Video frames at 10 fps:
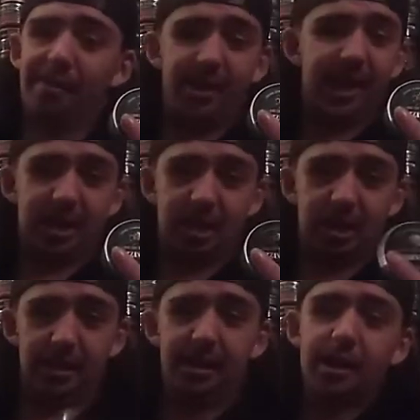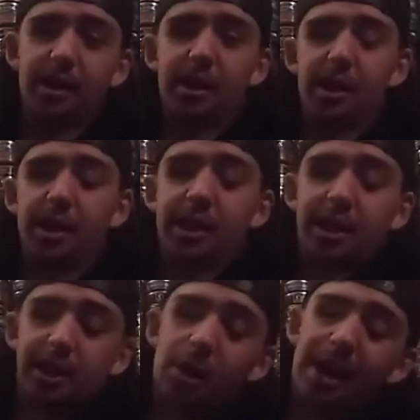addiction,
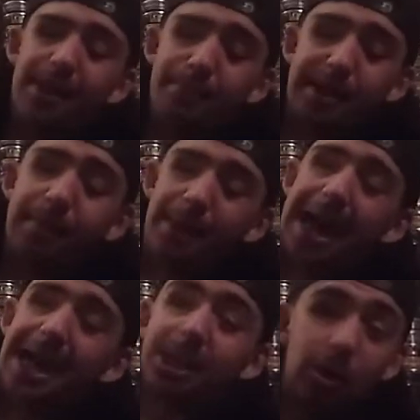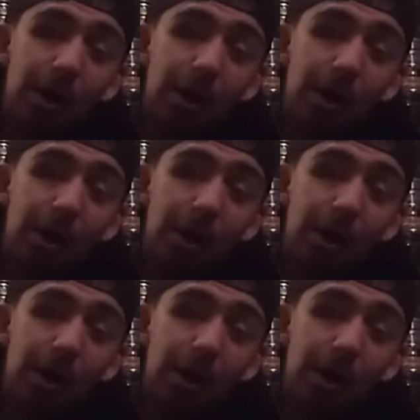go ahead and be a man and